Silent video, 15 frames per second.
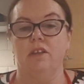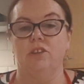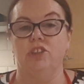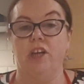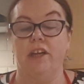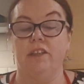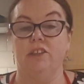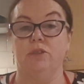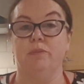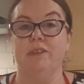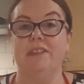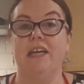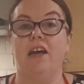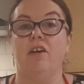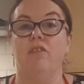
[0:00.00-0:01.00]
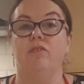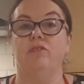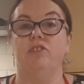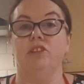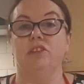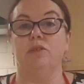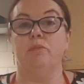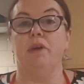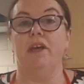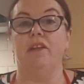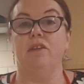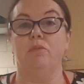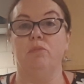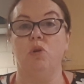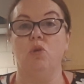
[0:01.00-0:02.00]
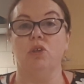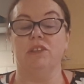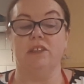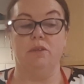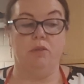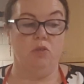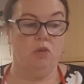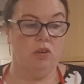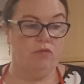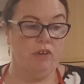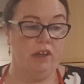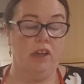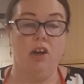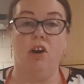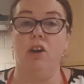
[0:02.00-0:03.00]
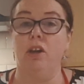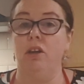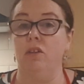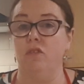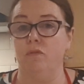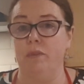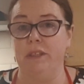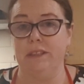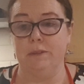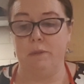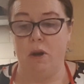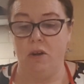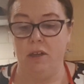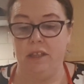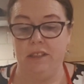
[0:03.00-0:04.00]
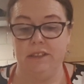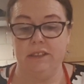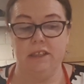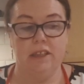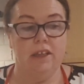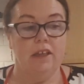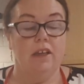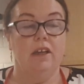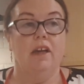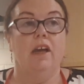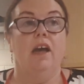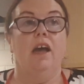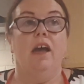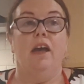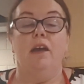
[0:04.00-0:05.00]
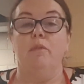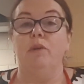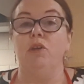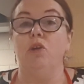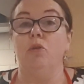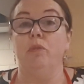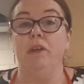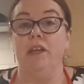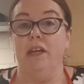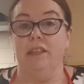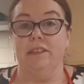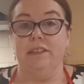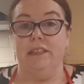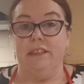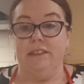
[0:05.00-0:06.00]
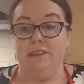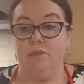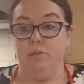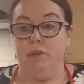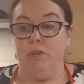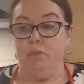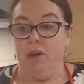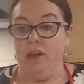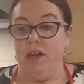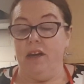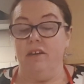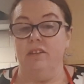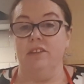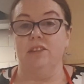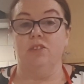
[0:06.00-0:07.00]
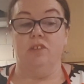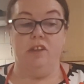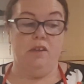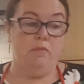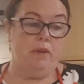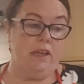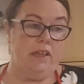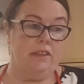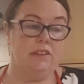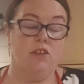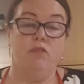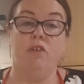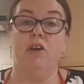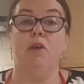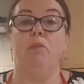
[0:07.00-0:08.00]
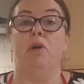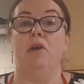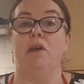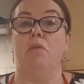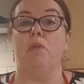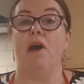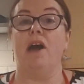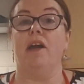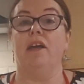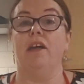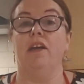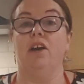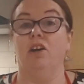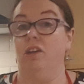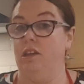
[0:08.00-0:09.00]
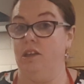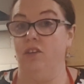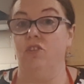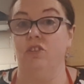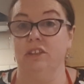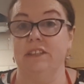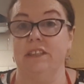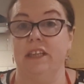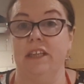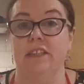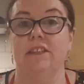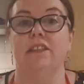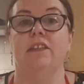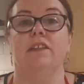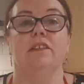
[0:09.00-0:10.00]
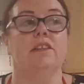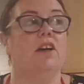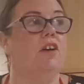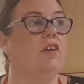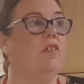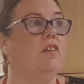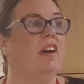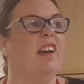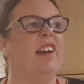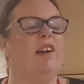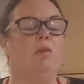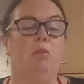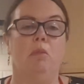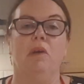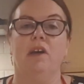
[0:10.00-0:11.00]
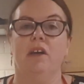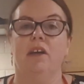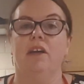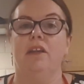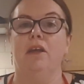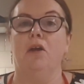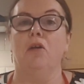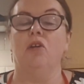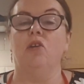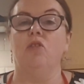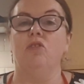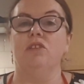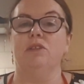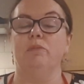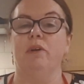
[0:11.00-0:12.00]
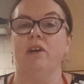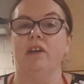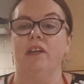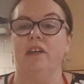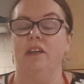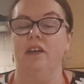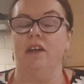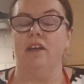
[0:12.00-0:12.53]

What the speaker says: changed myself just to make them more Slimming World friendly. I love mince pies, but nobody else eats them in my house, only me. So if I buy a packet, I'll eat all six. So there goes my